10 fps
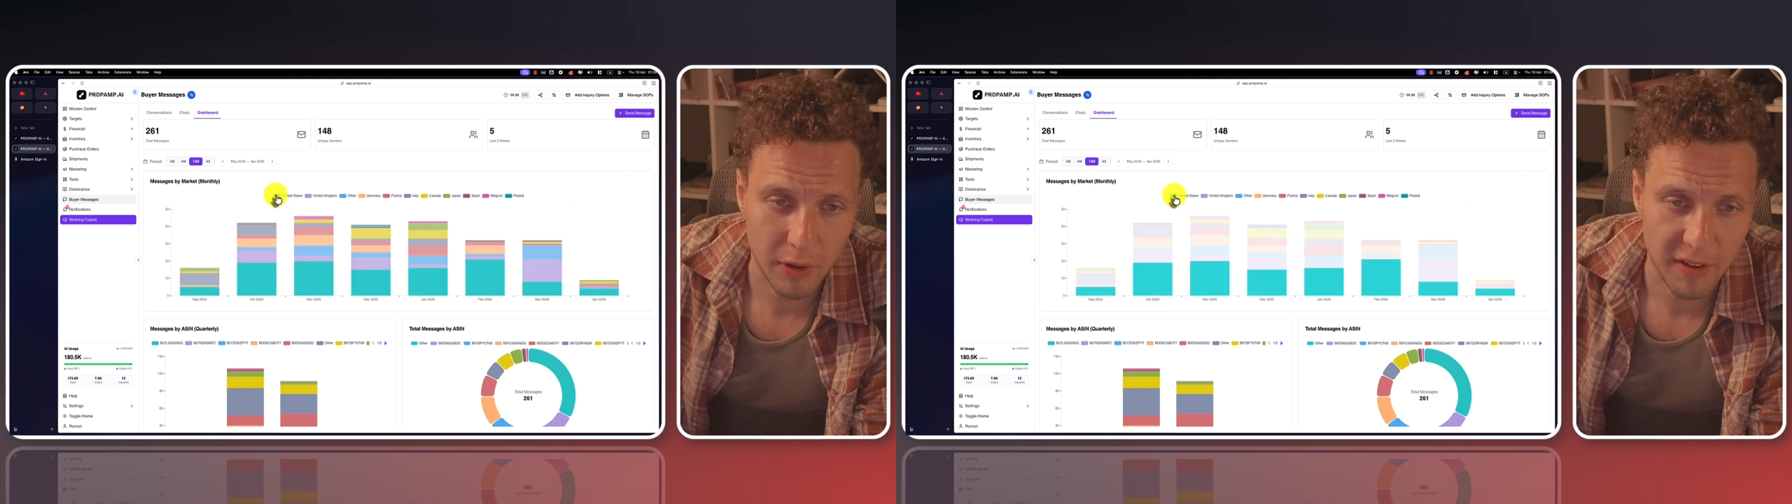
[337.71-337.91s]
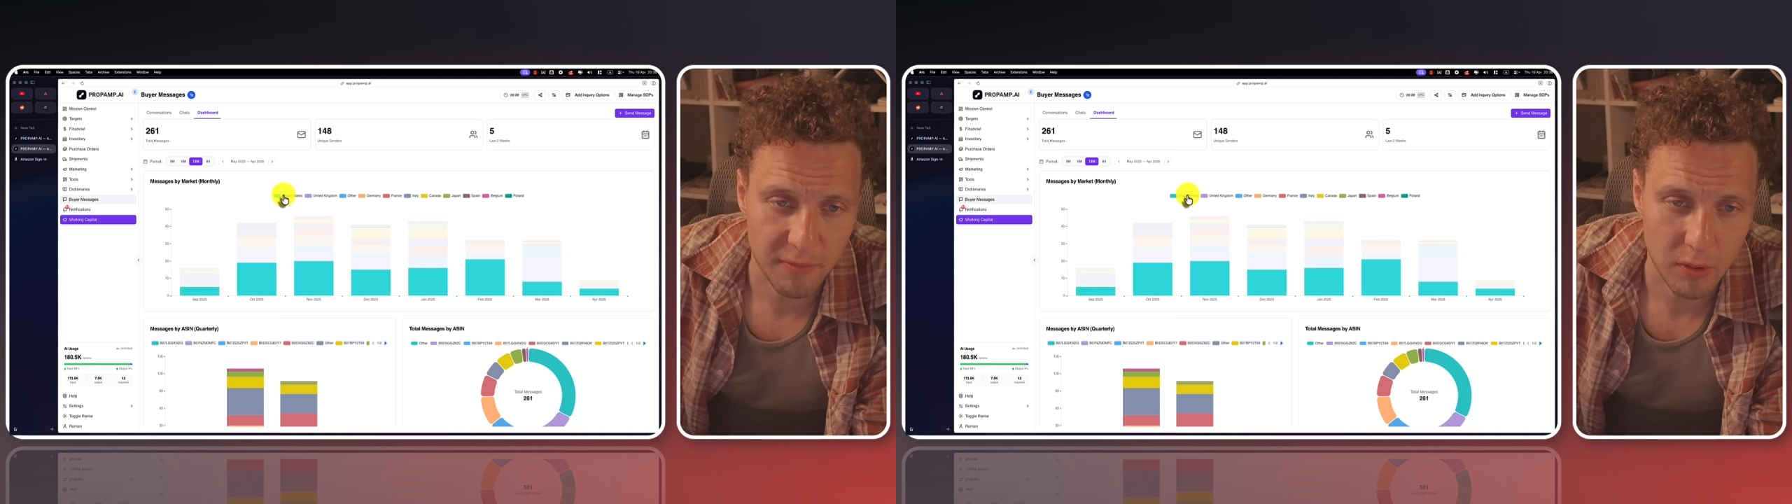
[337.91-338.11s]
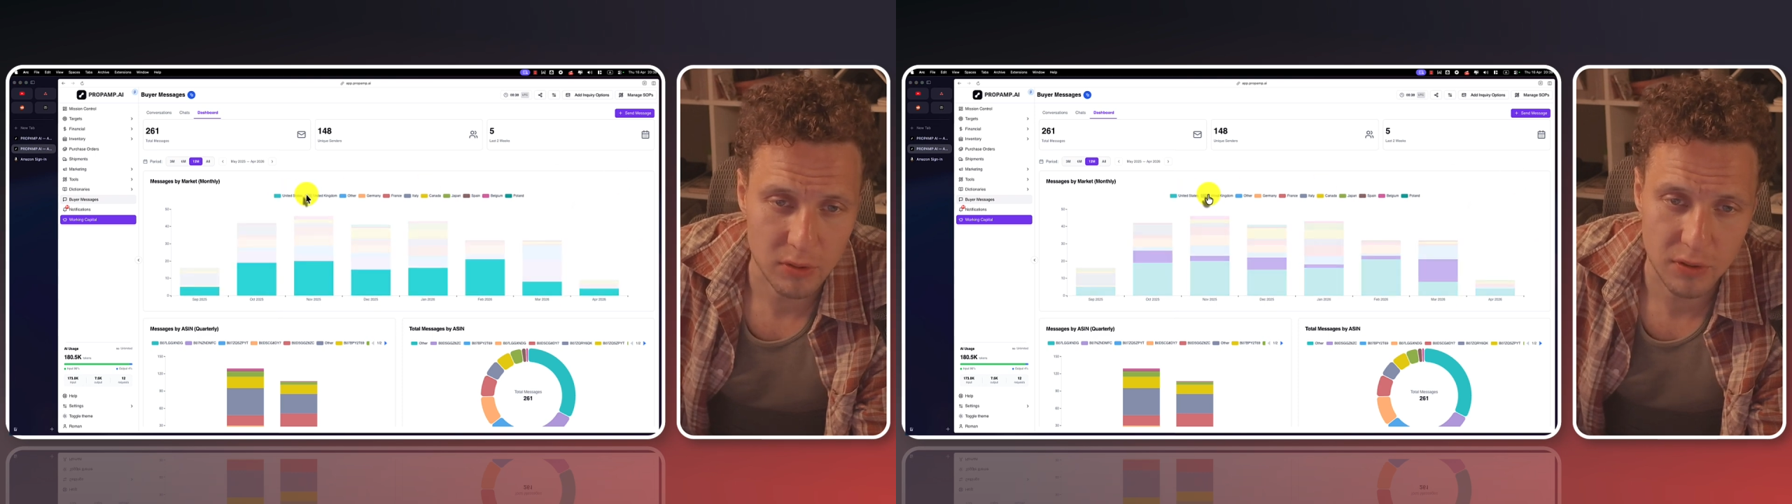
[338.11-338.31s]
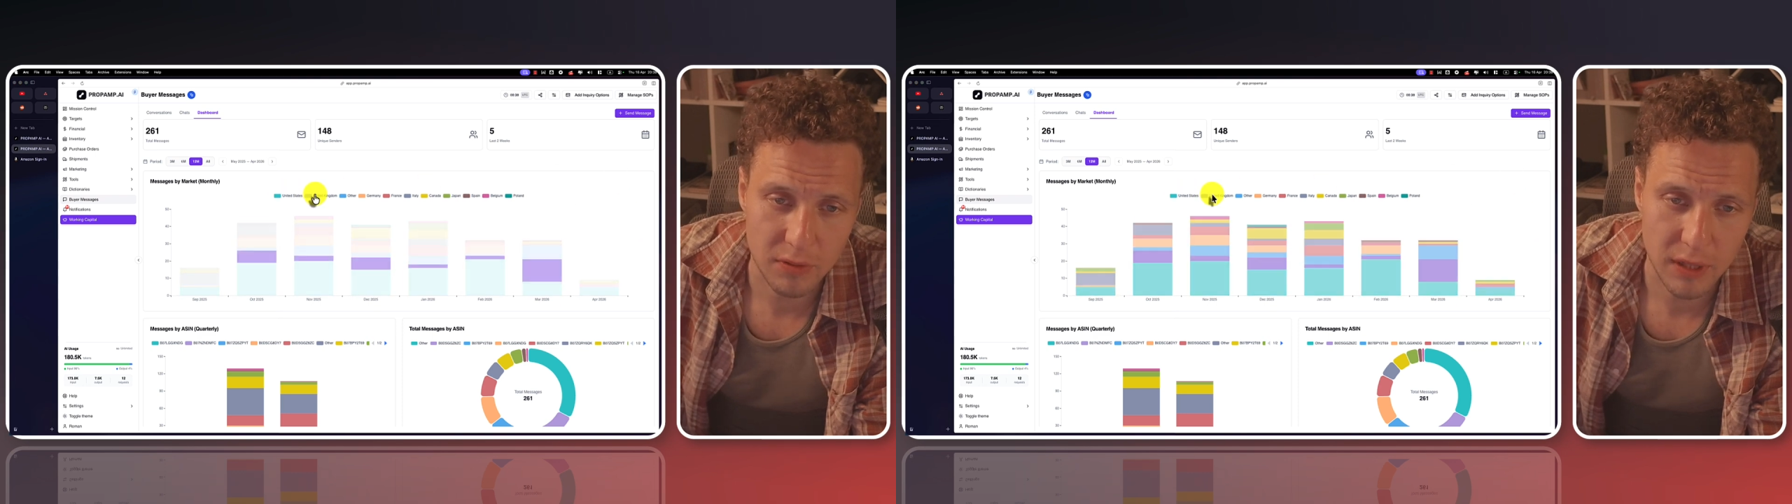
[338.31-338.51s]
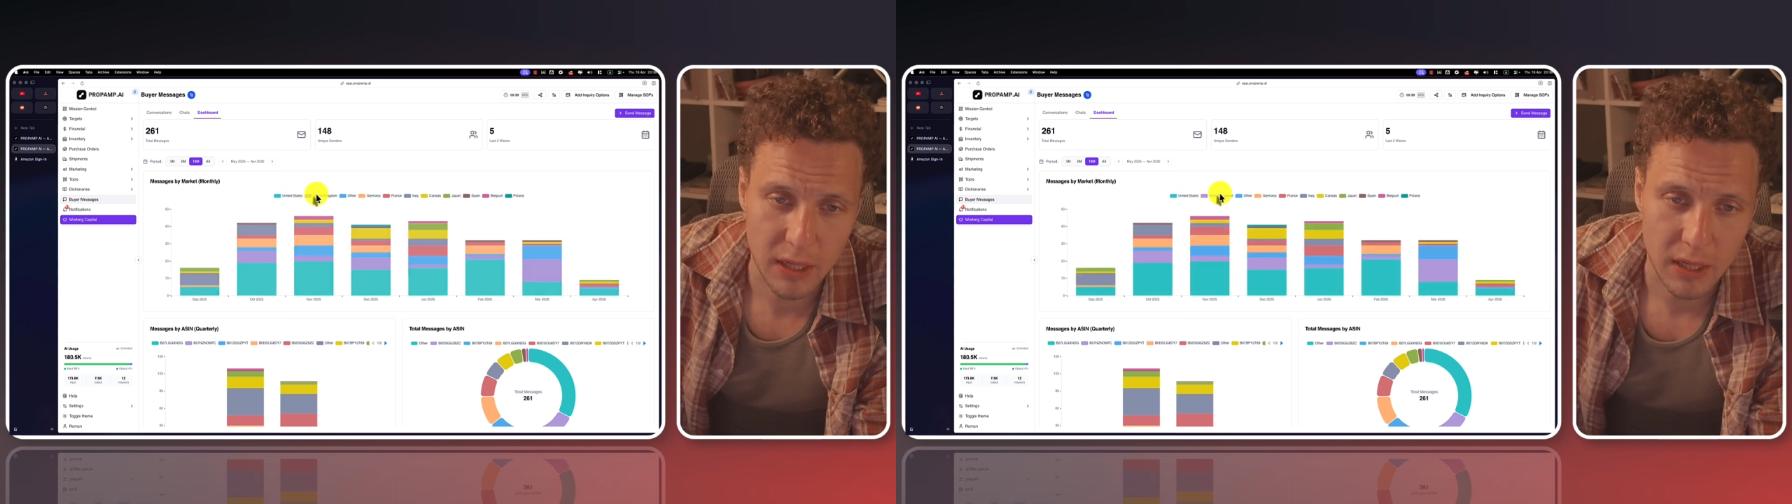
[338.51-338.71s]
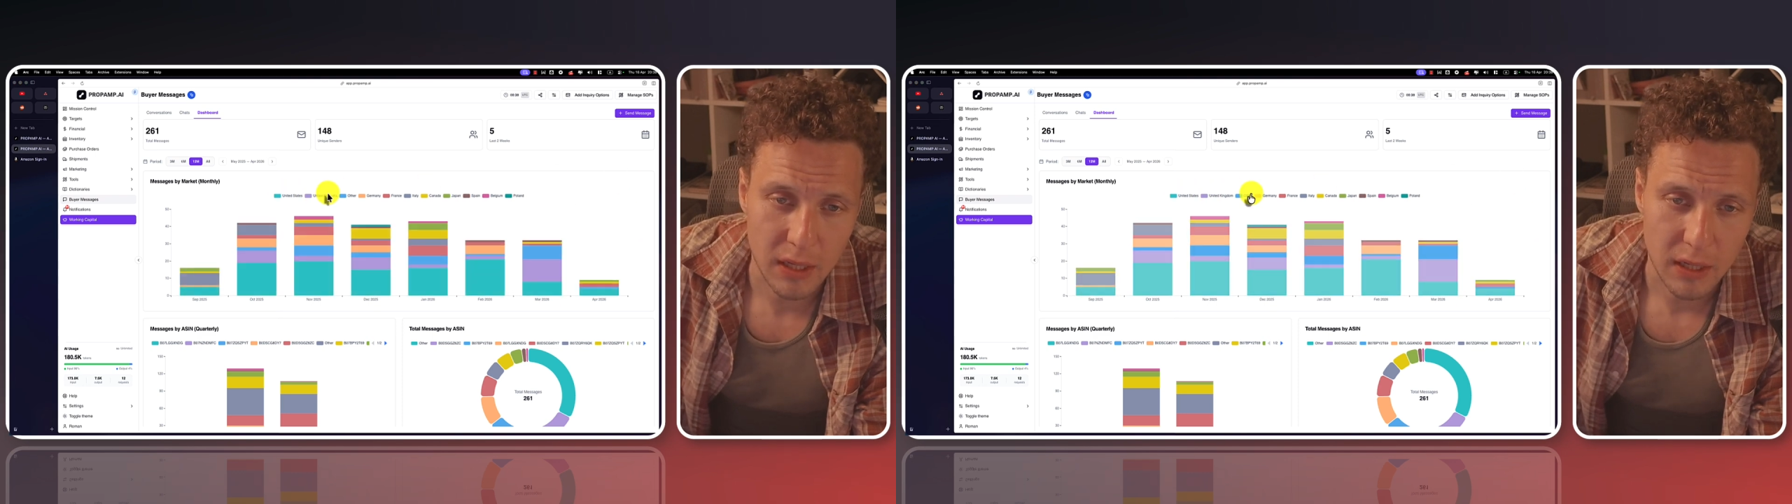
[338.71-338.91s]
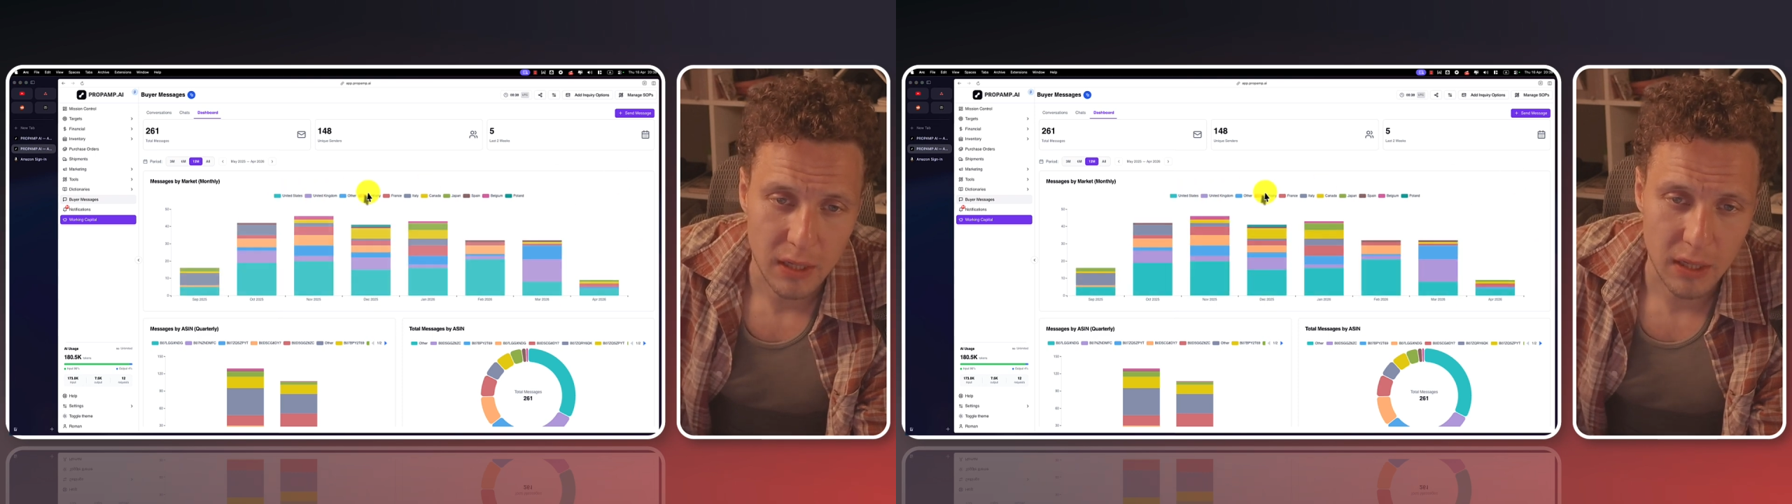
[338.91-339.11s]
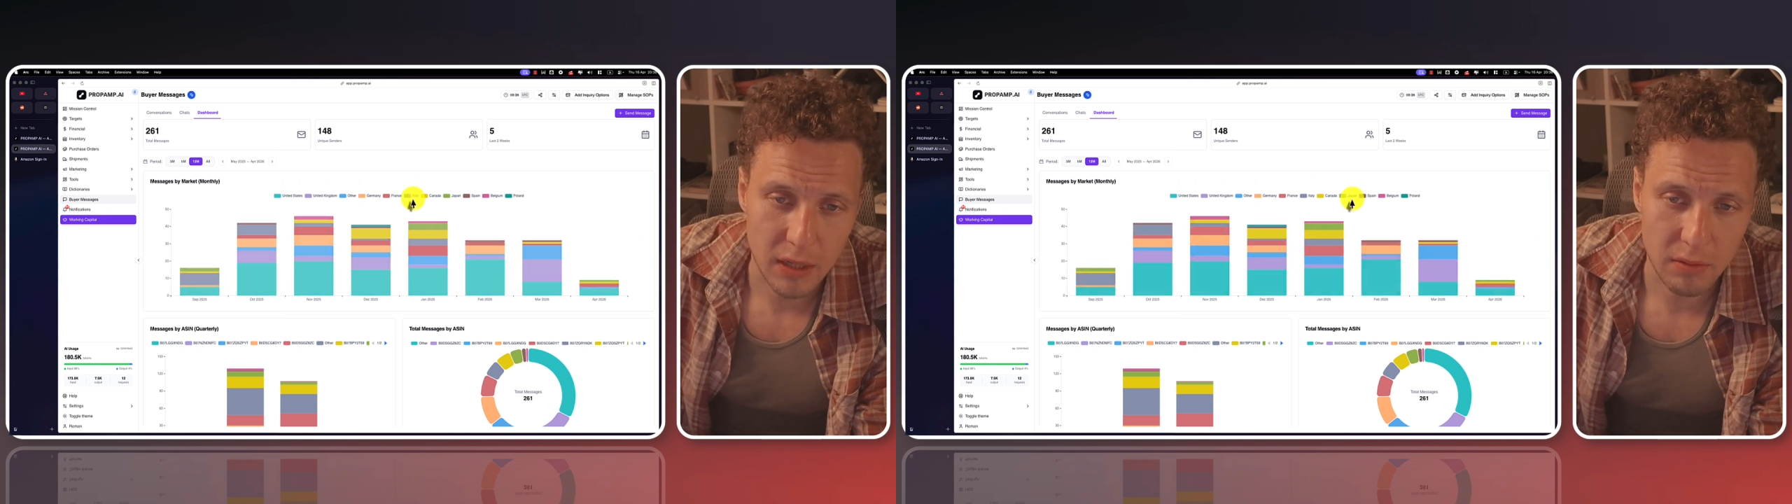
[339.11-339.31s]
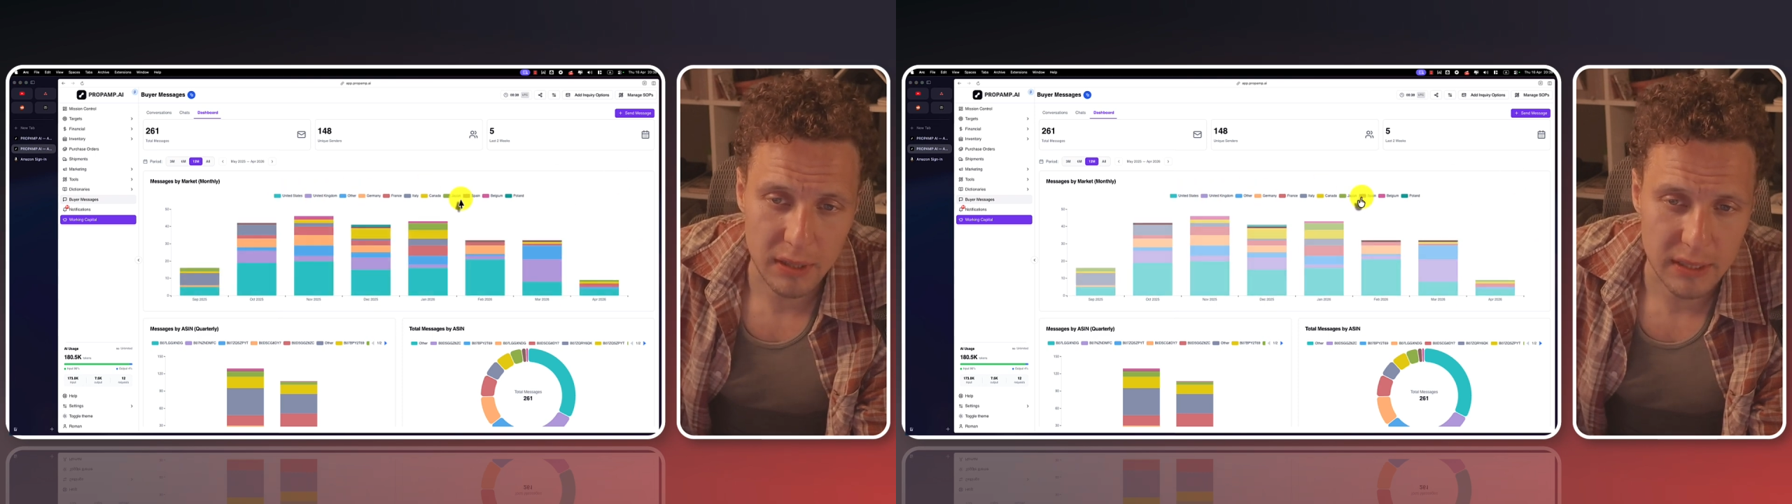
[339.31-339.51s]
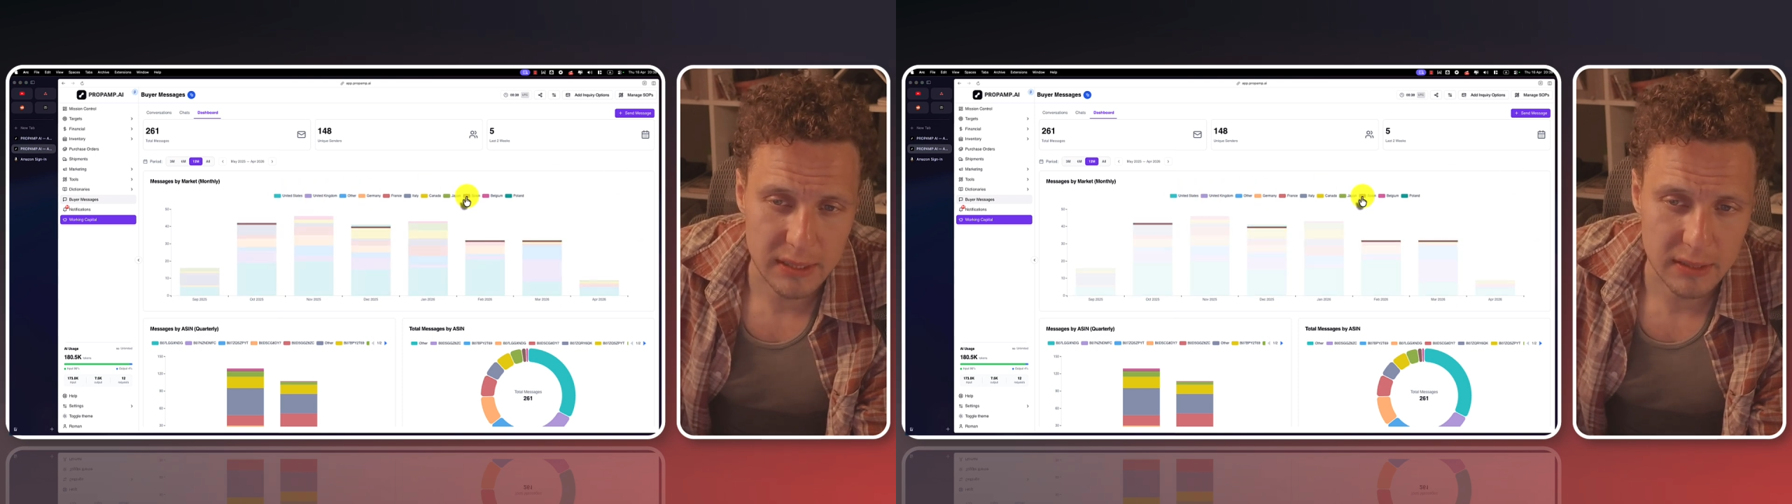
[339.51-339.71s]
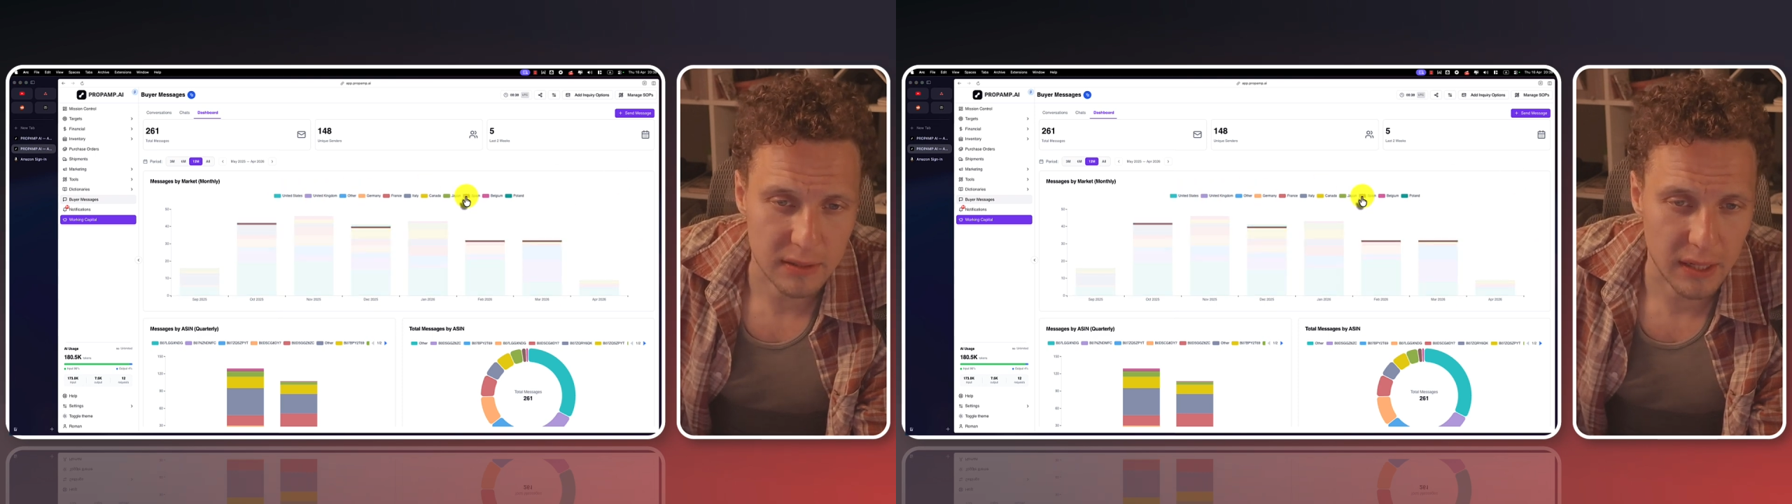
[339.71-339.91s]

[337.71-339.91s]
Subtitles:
have most of the inquiries.